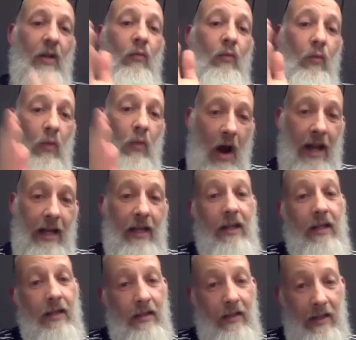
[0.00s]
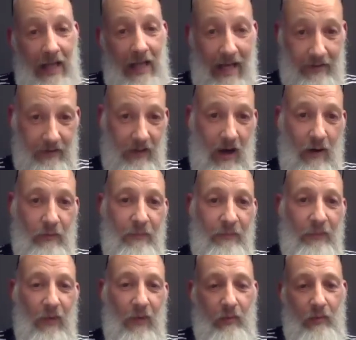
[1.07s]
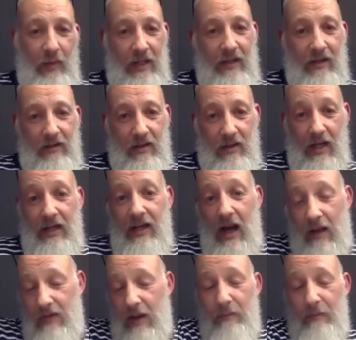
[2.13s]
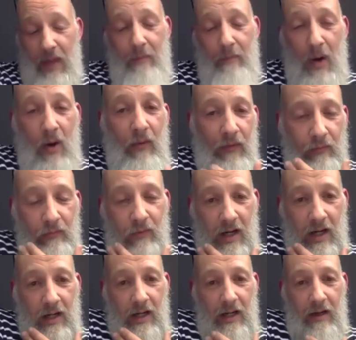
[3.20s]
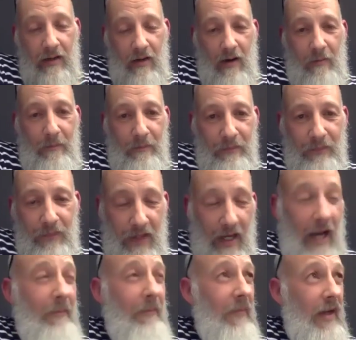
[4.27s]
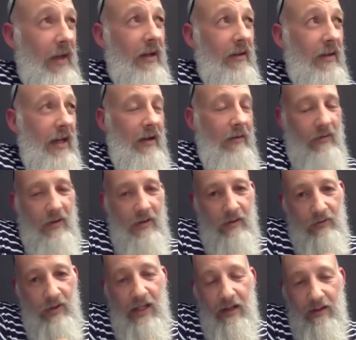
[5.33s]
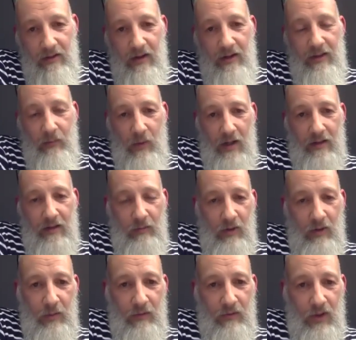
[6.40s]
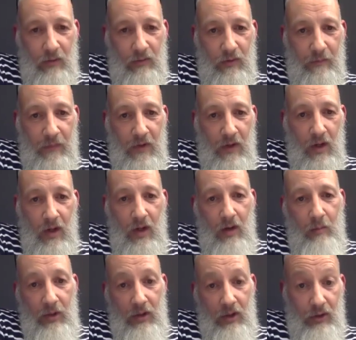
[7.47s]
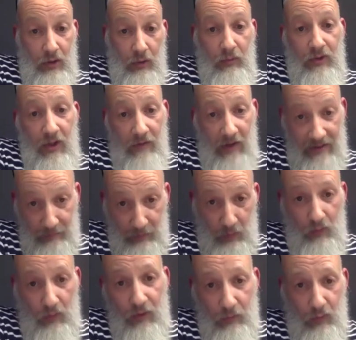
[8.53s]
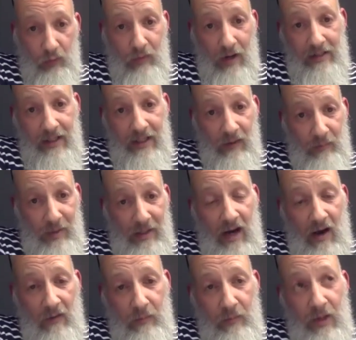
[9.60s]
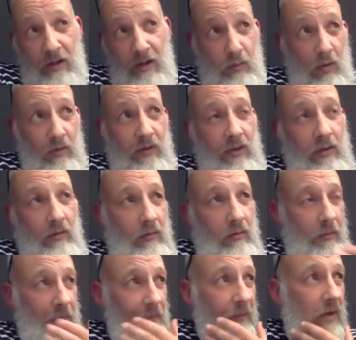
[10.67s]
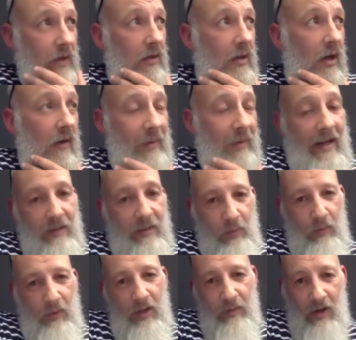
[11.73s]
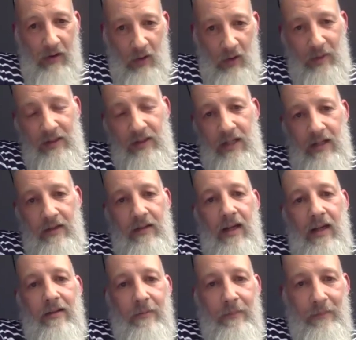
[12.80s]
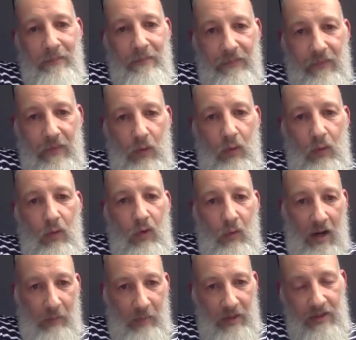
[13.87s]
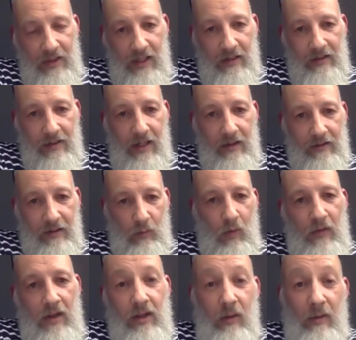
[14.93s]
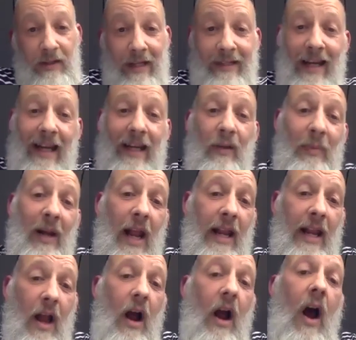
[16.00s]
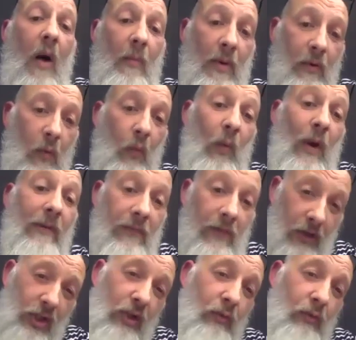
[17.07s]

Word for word: Right, let's go because they they're, they're both really um yeah they're they're really exciting ways to work with children but the schools that have explored them already have been have been as one school that have been exploring them going up into year six yeah all the way up into year six so what they do is they take plate up with the okay.